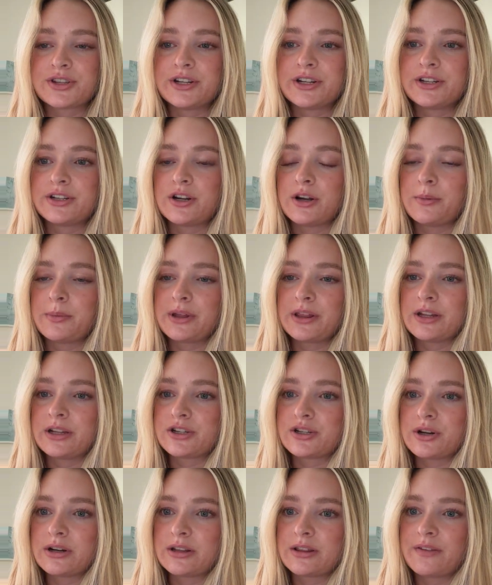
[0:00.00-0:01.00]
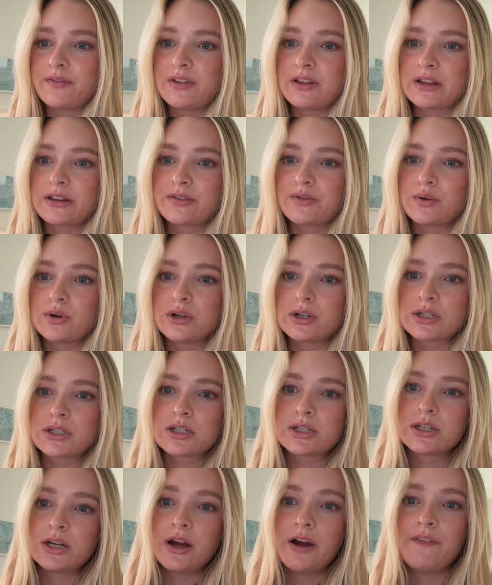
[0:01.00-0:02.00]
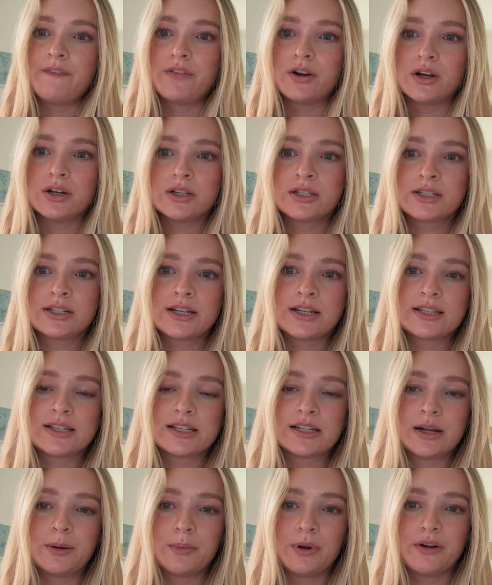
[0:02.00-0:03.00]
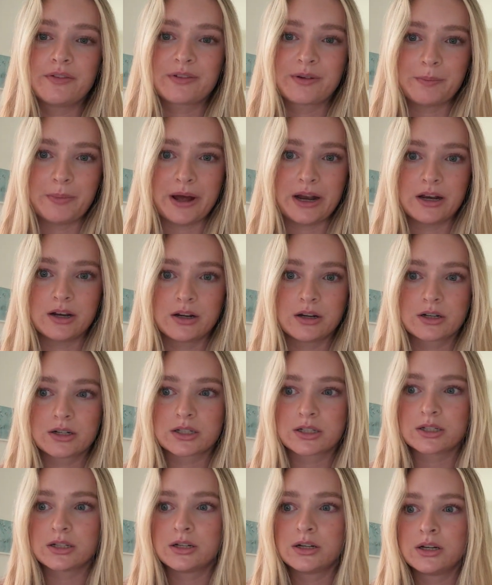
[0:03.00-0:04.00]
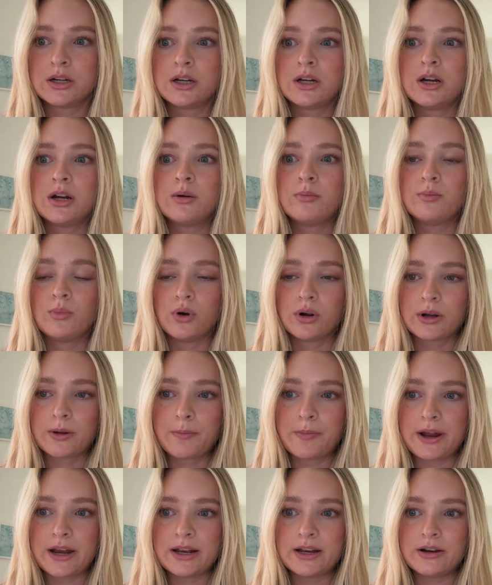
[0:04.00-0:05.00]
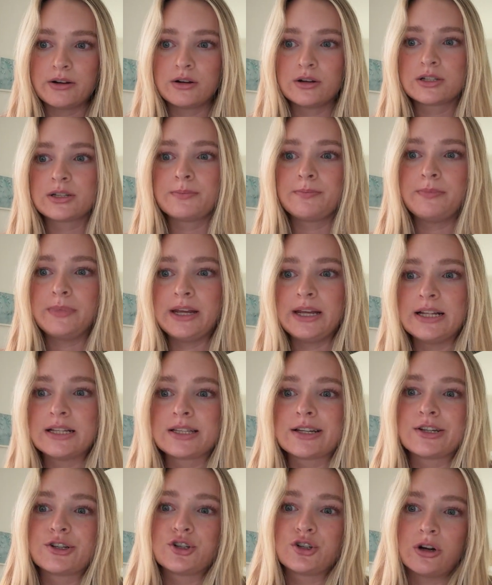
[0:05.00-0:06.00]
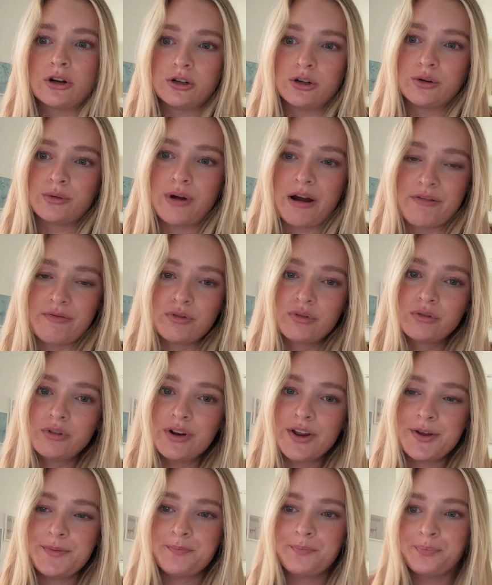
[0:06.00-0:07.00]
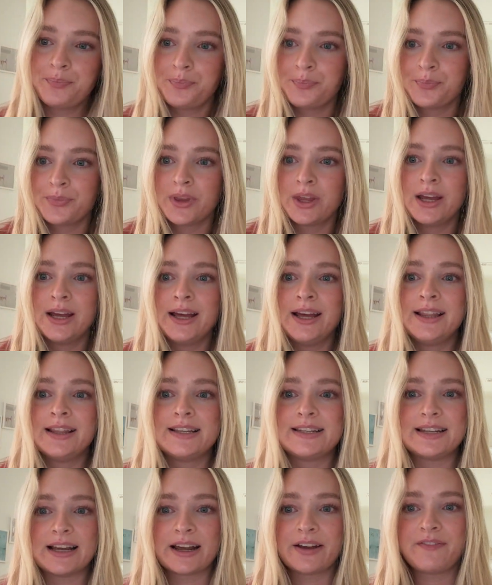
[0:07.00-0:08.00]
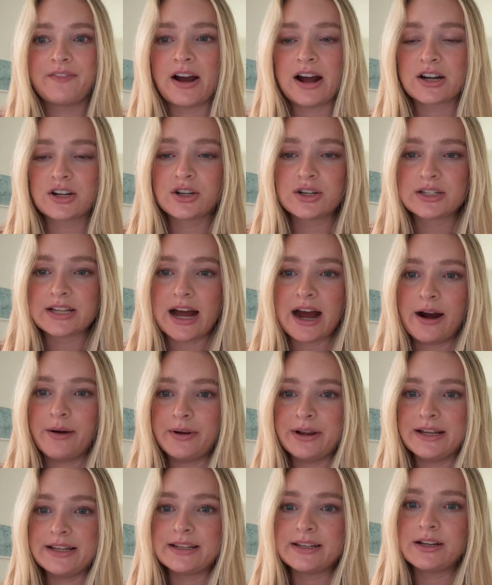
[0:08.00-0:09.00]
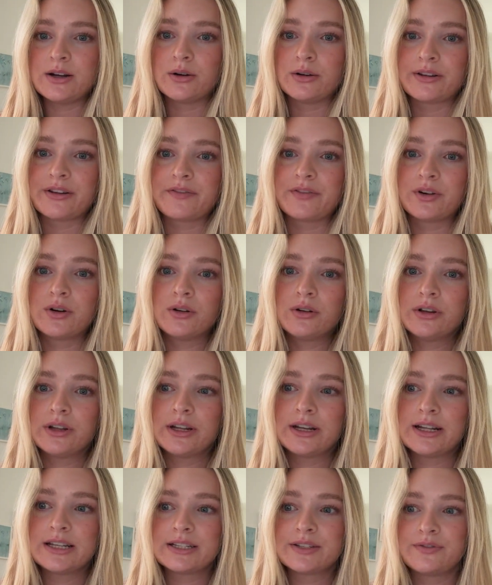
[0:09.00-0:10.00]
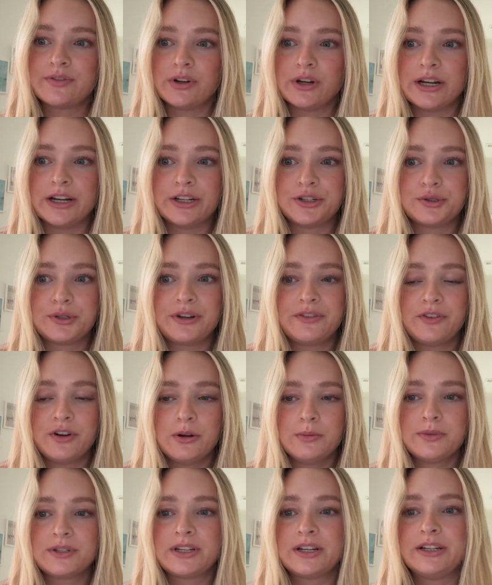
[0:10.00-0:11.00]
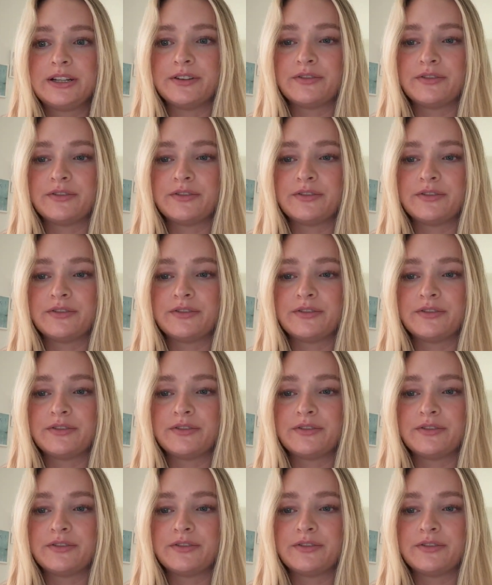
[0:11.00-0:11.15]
in determining the strength of this force. First is the number of competitors. More competitors means stronger rivalry. The second factor is how easy or difficult it is for industry firms to